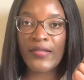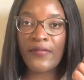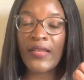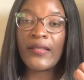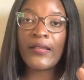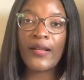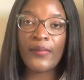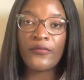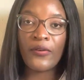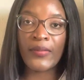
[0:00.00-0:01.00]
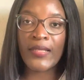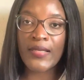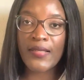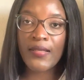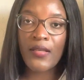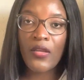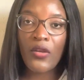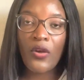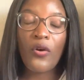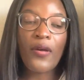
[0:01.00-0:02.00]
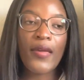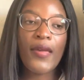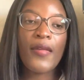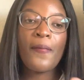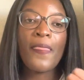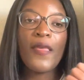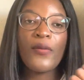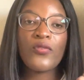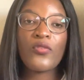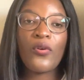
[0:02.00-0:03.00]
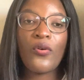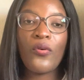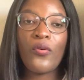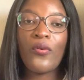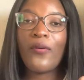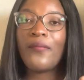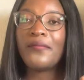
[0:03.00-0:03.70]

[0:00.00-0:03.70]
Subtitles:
if they need help from a nurse. Okay, so